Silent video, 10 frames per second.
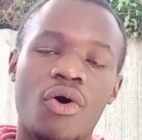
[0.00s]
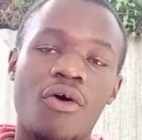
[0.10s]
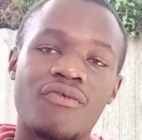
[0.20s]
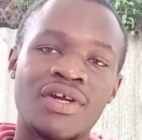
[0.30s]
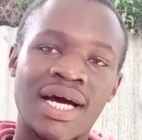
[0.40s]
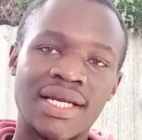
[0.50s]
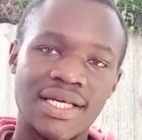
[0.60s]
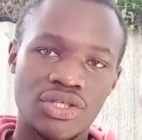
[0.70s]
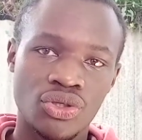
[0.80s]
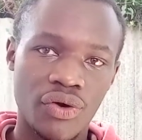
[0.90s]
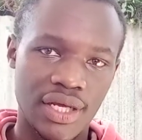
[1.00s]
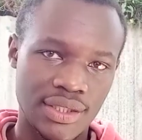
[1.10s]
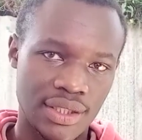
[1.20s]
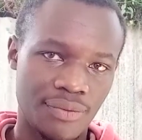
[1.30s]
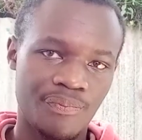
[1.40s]
of data
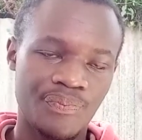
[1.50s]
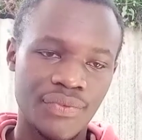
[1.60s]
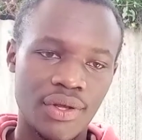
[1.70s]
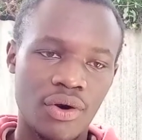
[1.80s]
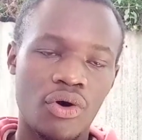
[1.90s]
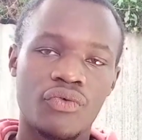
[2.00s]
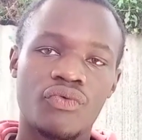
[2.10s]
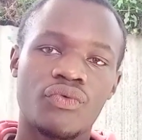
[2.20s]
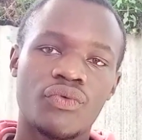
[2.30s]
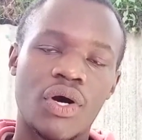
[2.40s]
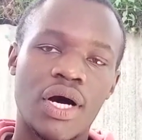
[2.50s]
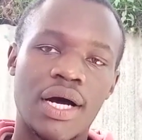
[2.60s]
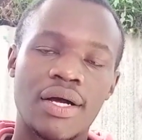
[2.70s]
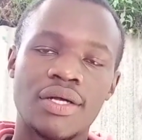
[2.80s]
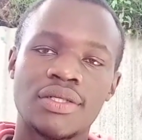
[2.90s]
storage, of
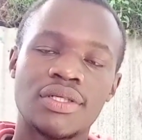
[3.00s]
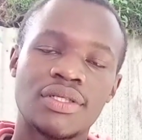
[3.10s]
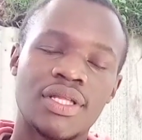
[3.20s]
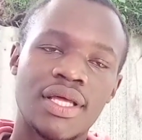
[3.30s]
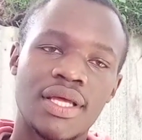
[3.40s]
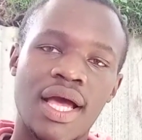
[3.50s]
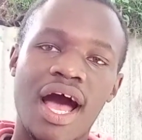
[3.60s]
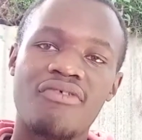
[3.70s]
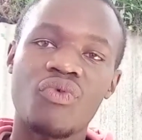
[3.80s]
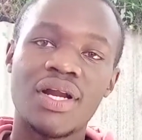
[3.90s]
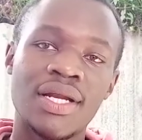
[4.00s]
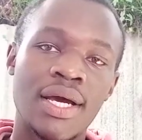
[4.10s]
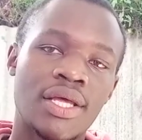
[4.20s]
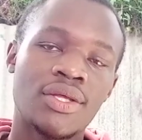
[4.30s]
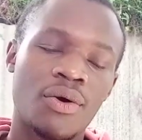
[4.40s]
they have one
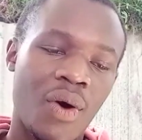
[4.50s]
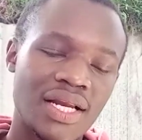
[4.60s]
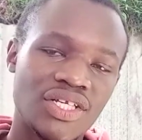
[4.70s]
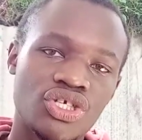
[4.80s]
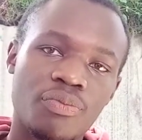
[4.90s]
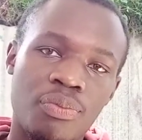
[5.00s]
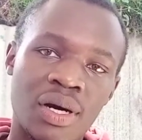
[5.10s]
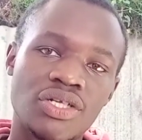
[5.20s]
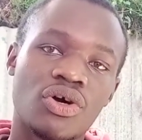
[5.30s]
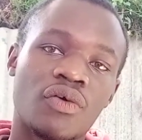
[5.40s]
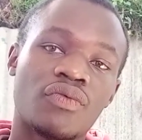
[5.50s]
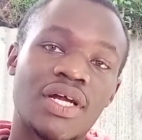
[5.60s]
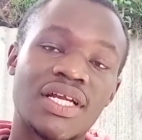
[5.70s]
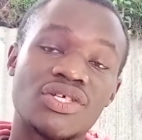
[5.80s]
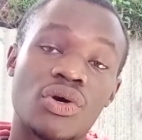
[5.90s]
Jobbyte of
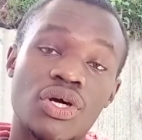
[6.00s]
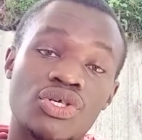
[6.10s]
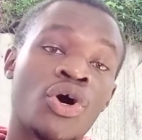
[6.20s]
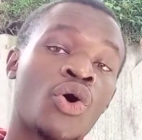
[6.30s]
data storage,